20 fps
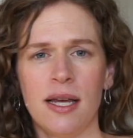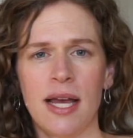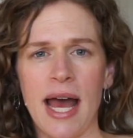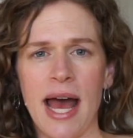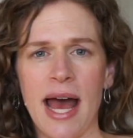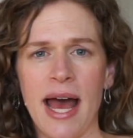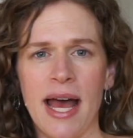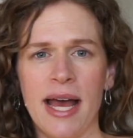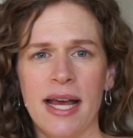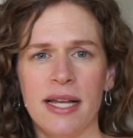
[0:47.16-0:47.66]

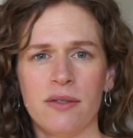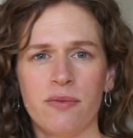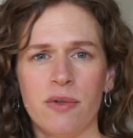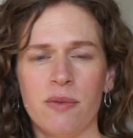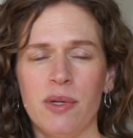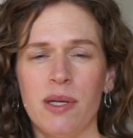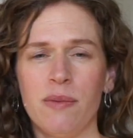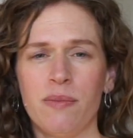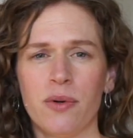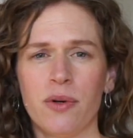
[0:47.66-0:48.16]
And
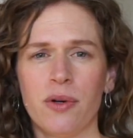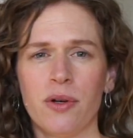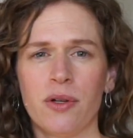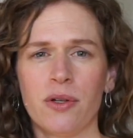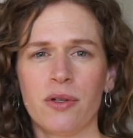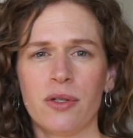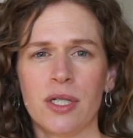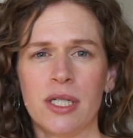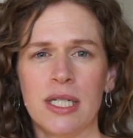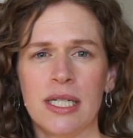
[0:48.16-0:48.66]
when
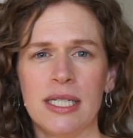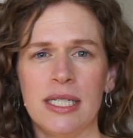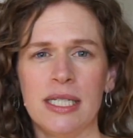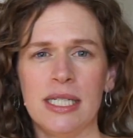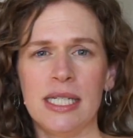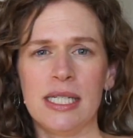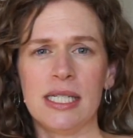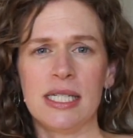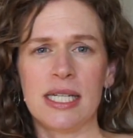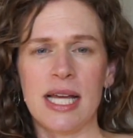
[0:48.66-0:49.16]
people
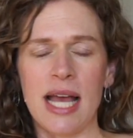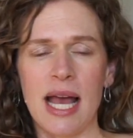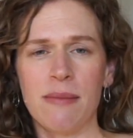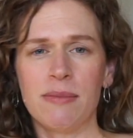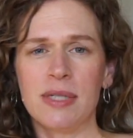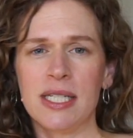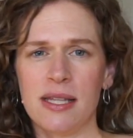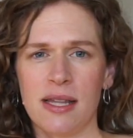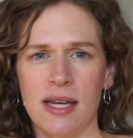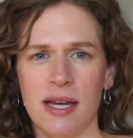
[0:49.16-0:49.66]
need to
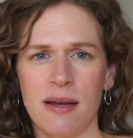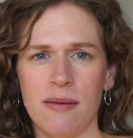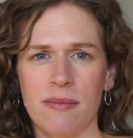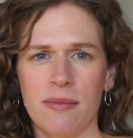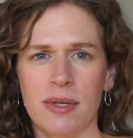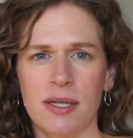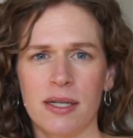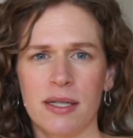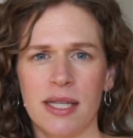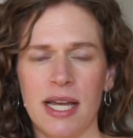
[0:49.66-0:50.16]
empty
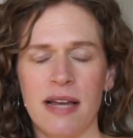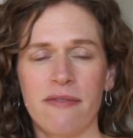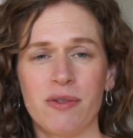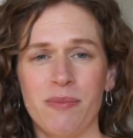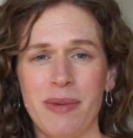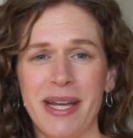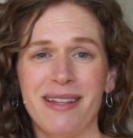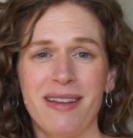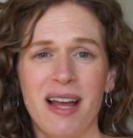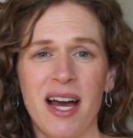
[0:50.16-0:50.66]
them, they have to
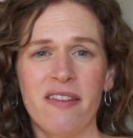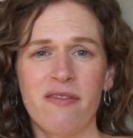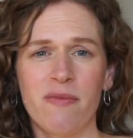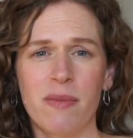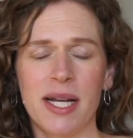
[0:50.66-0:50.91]
pay a lot of